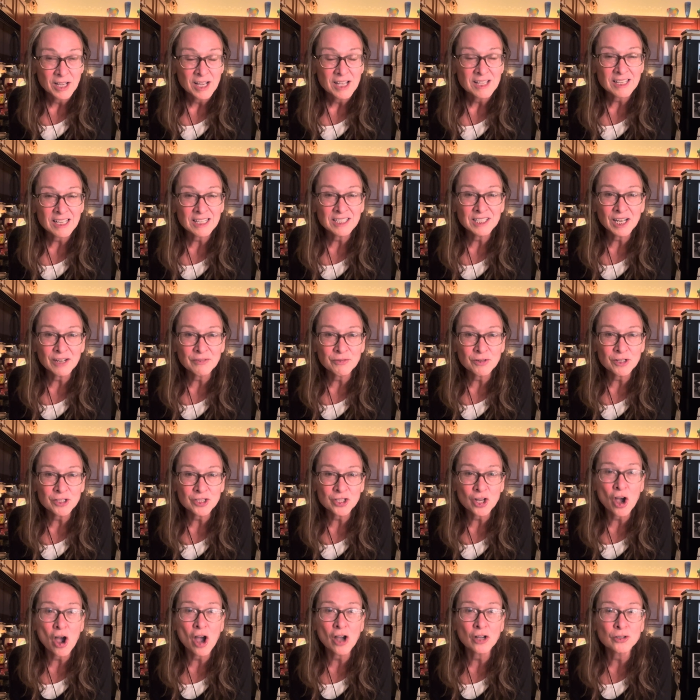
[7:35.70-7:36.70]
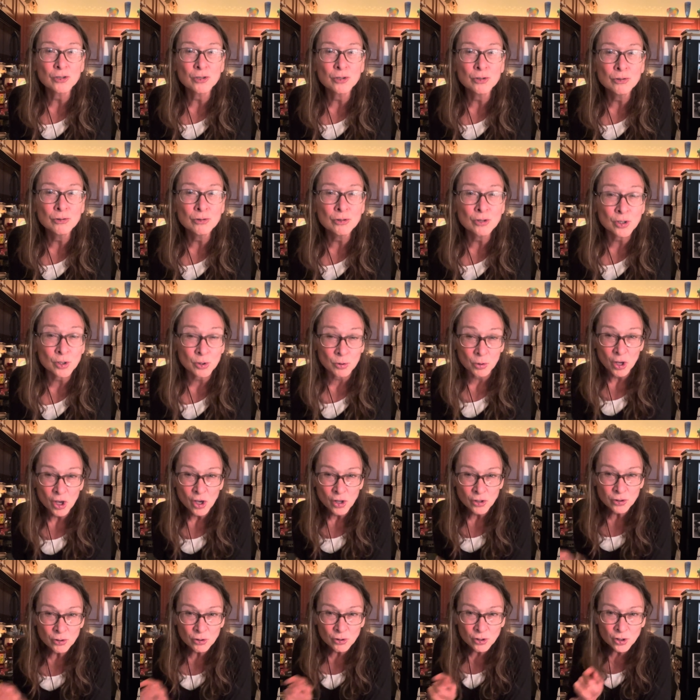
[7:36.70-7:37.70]
They never talk to you.
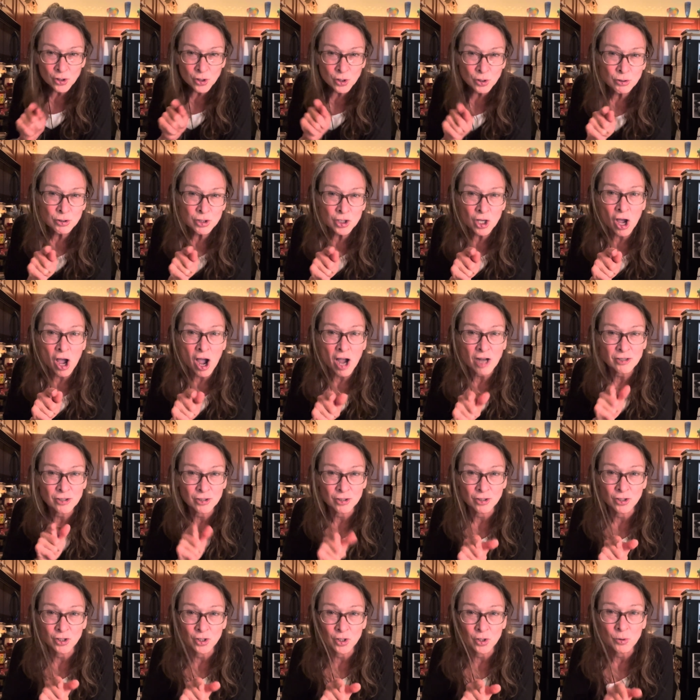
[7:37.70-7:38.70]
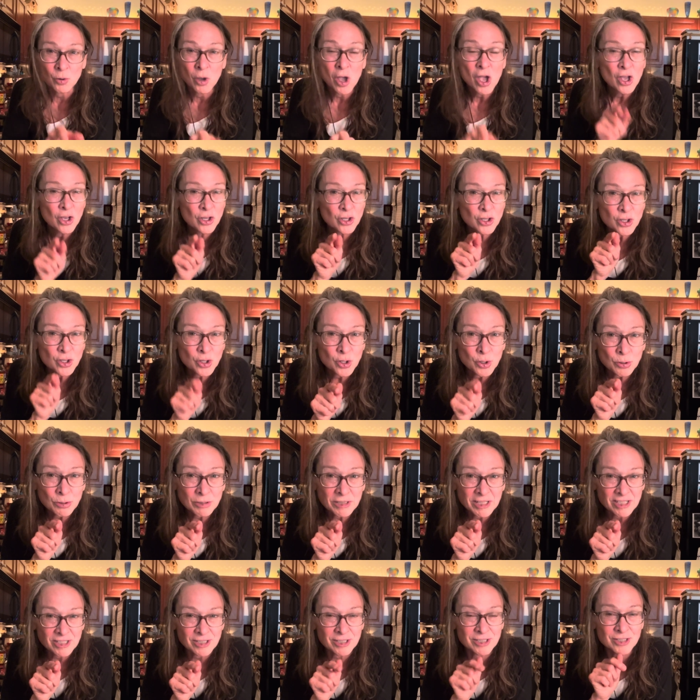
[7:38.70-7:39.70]
So you talk to you. You
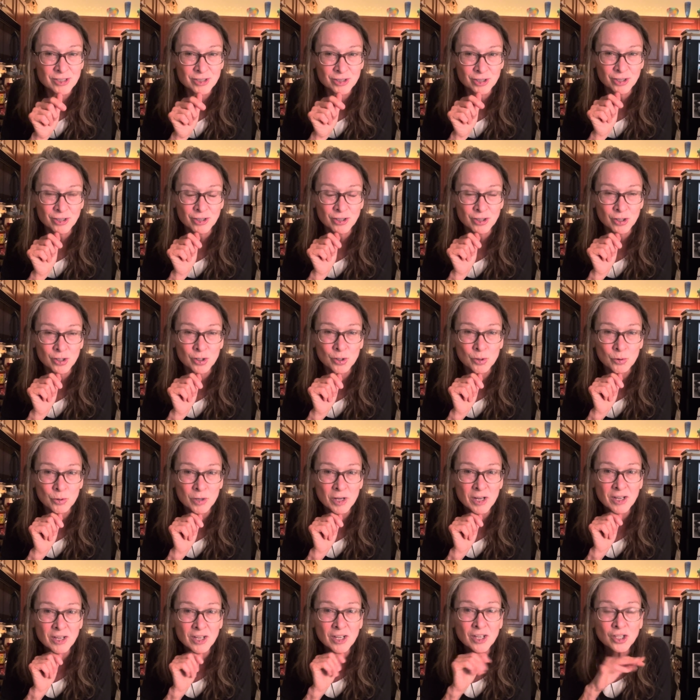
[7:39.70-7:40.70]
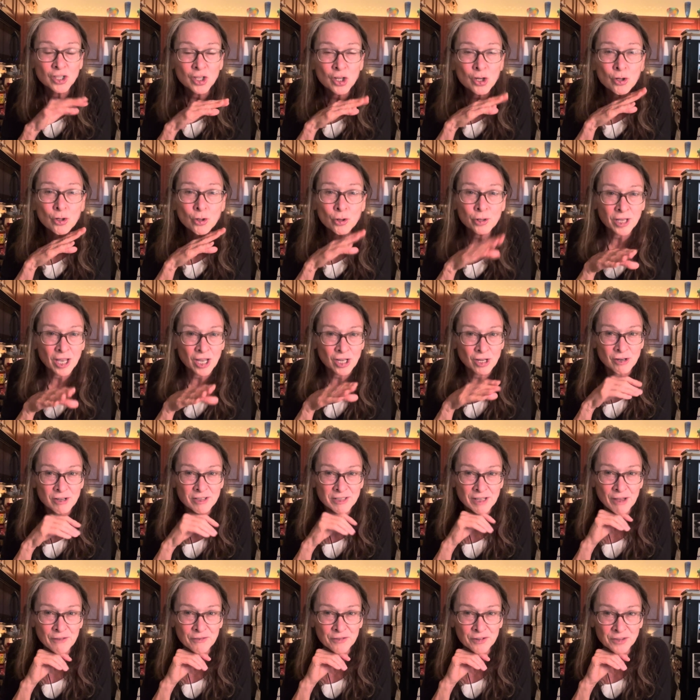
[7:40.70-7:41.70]
listen to you. You look at
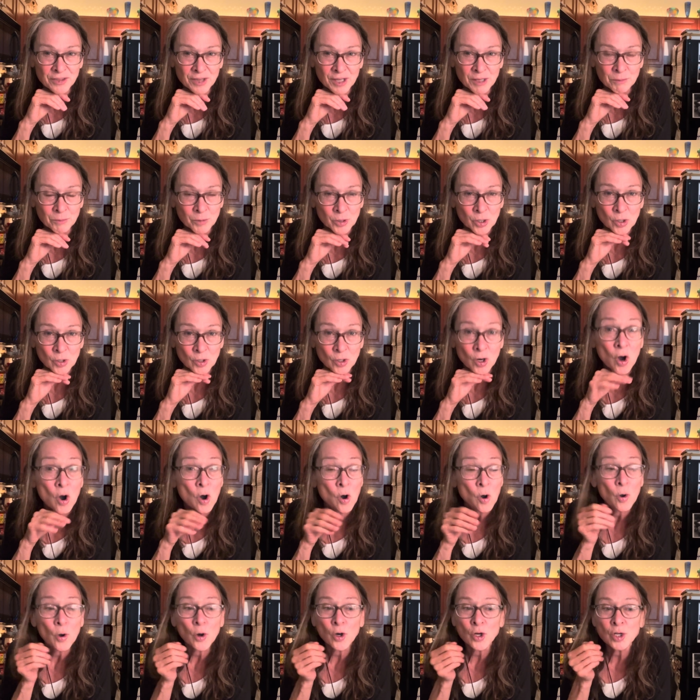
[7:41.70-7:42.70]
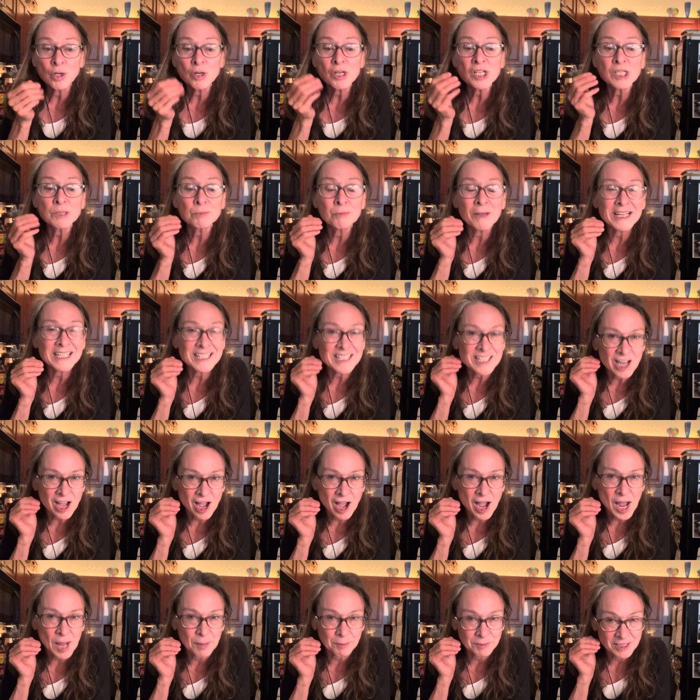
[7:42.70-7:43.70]
yourself in the mirror or you spend
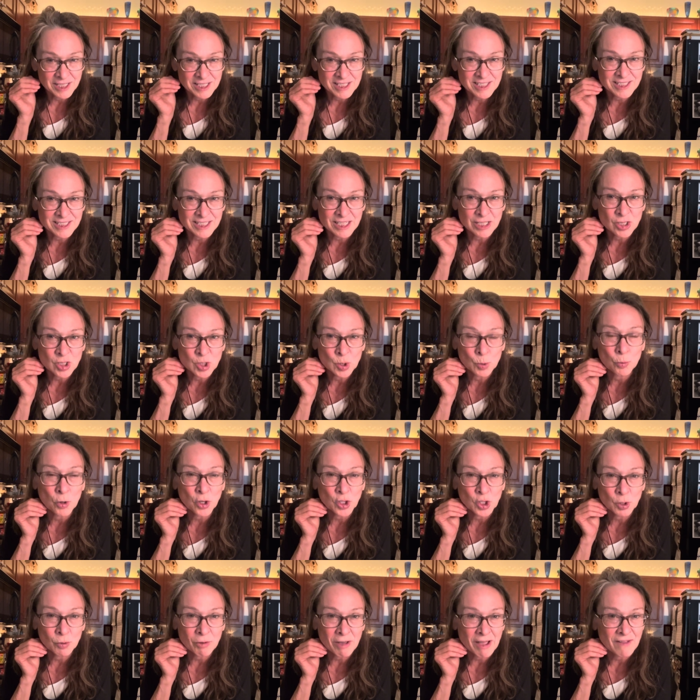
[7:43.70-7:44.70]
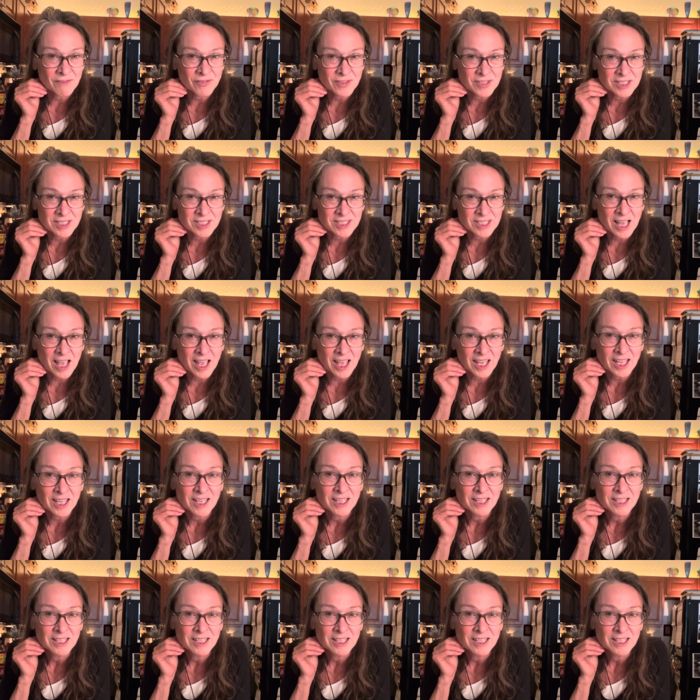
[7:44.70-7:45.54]
time listening to what you have to say.